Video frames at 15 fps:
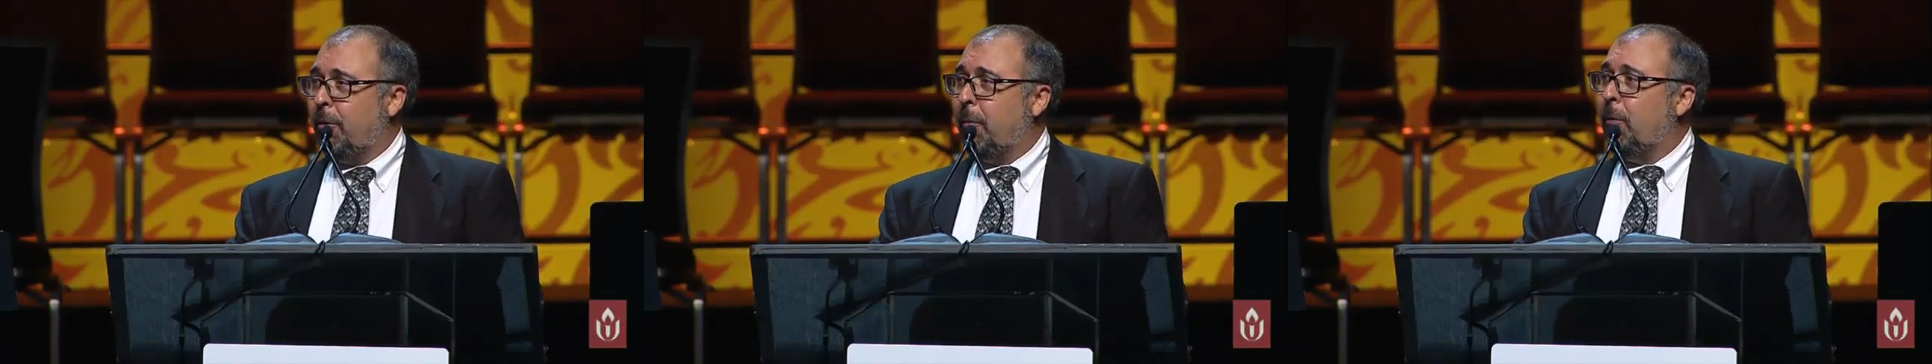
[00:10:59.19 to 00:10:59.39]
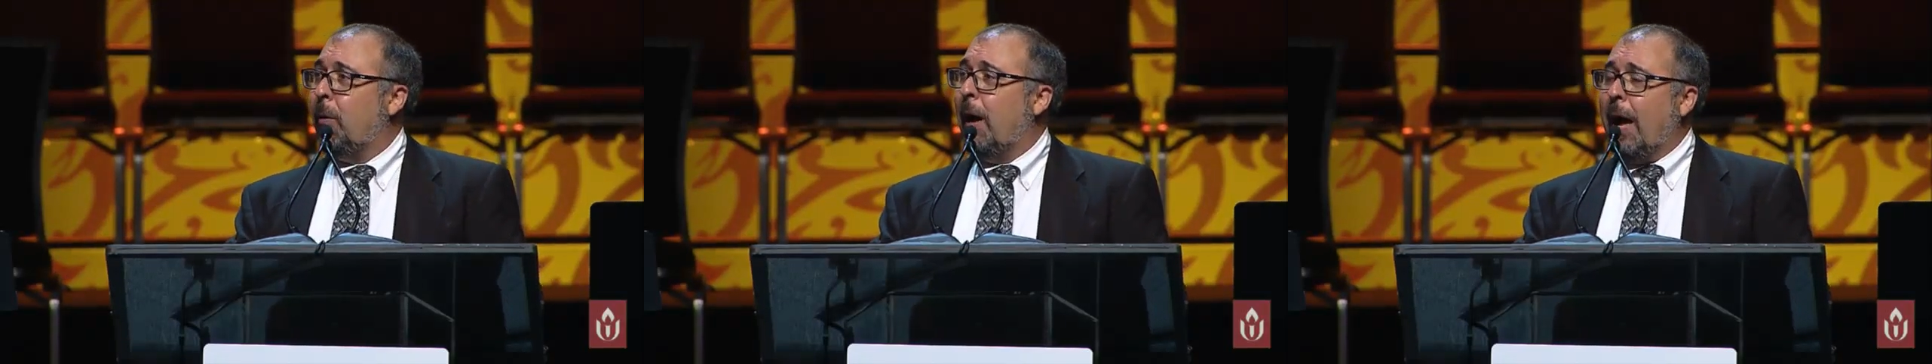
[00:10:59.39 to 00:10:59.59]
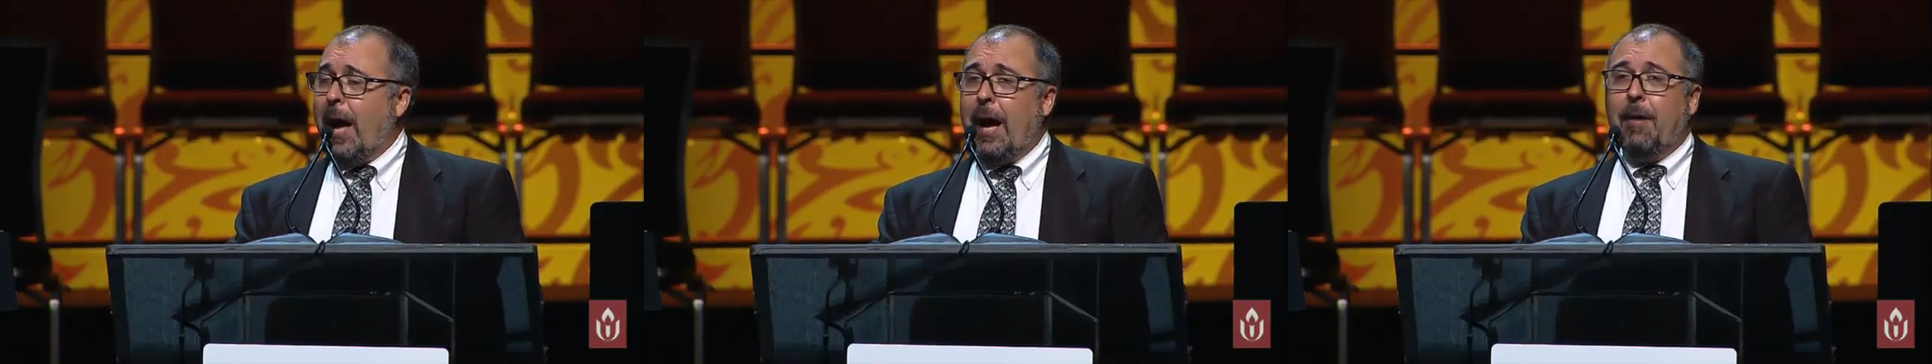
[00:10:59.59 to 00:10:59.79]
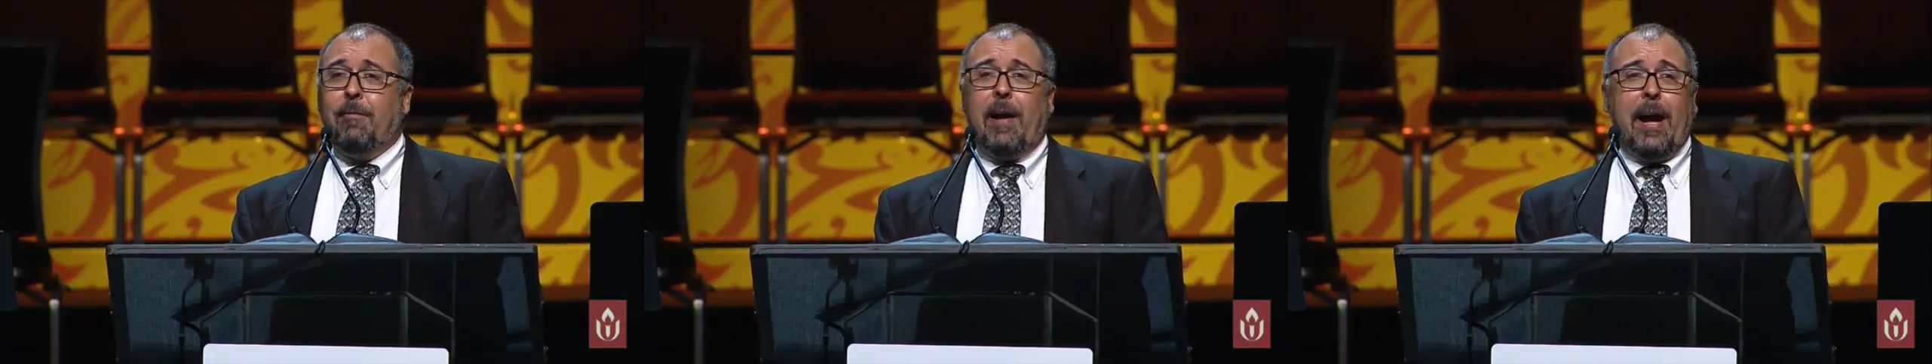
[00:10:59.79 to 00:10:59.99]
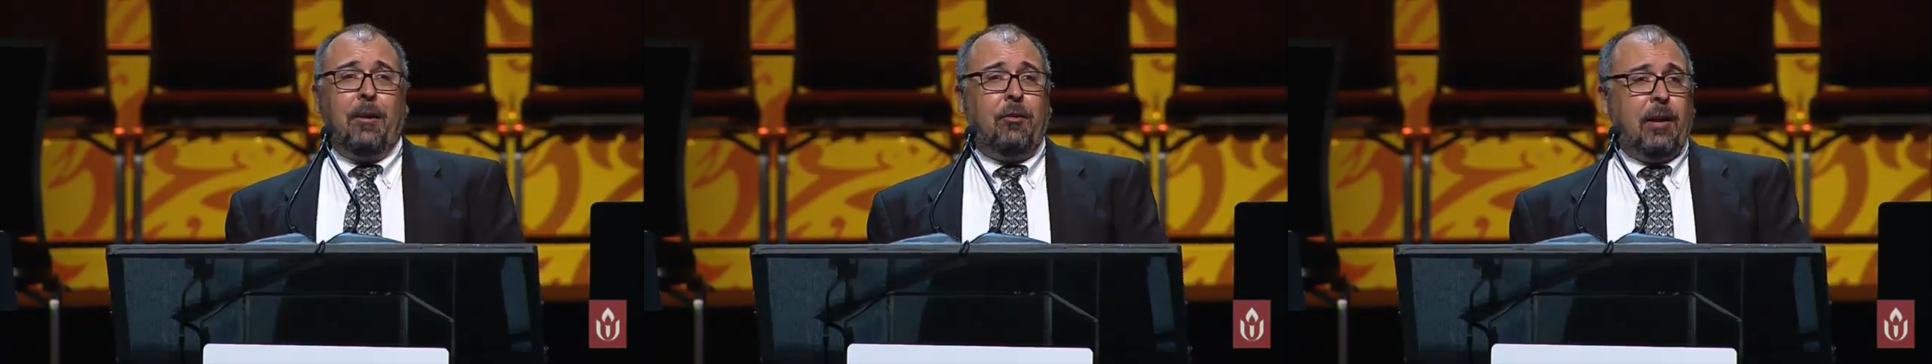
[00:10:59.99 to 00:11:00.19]
to have
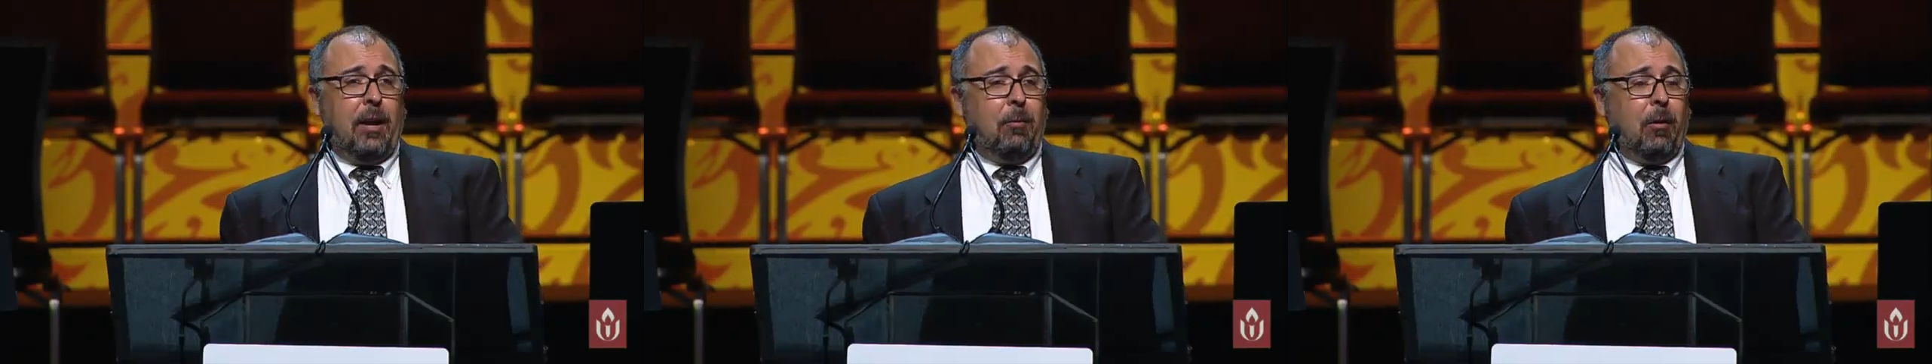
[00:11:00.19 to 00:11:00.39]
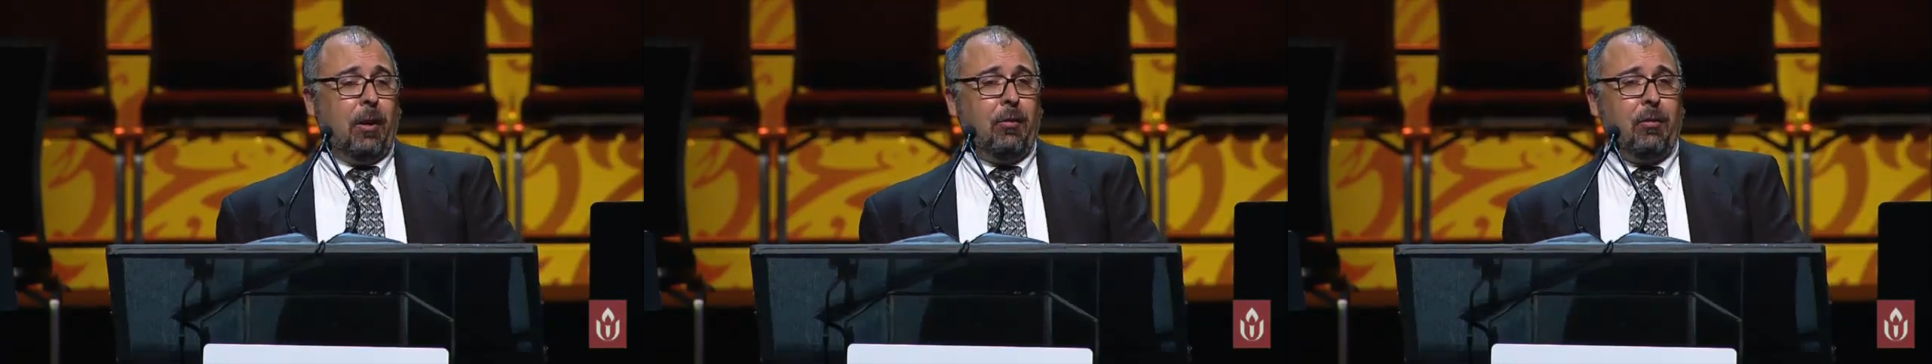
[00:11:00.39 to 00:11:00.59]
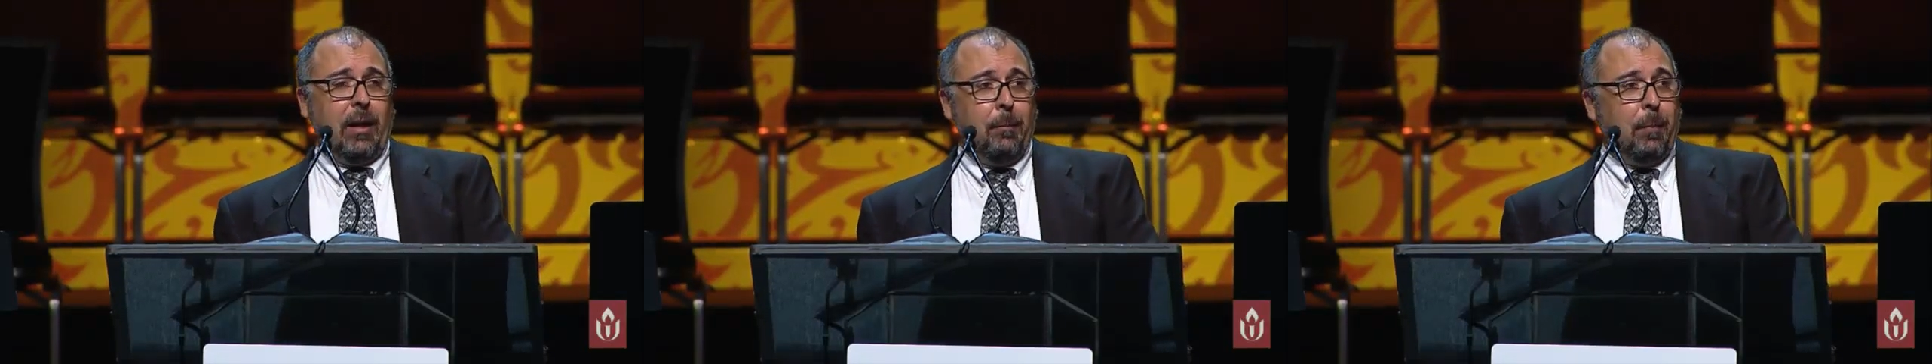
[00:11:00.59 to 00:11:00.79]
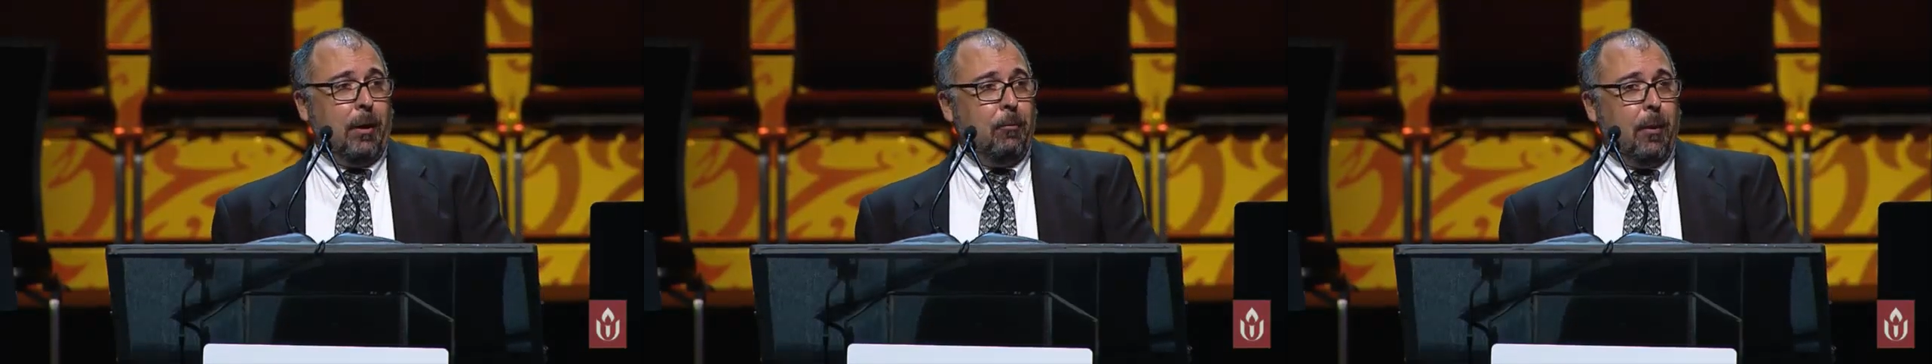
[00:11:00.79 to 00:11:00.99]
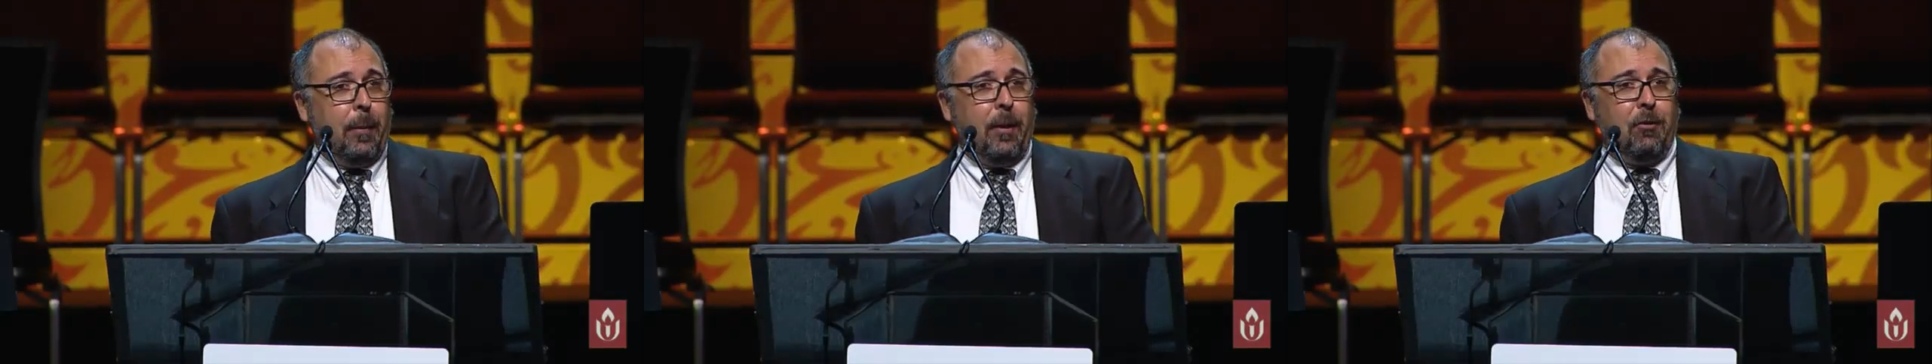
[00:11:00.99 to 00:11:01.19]
at General Assembly
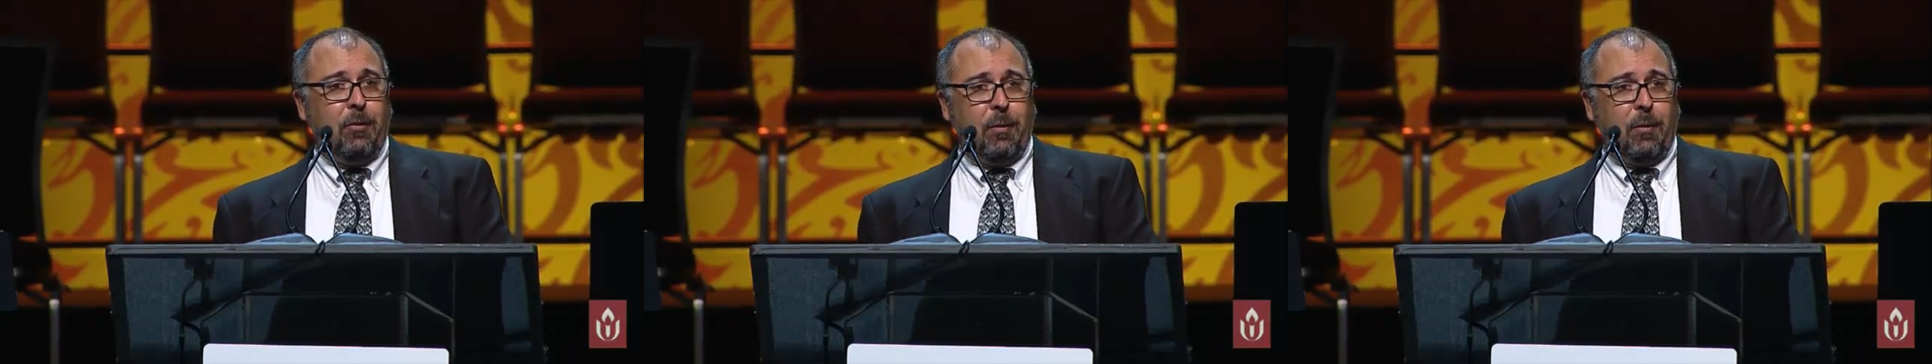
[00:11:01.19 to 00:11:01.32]
with us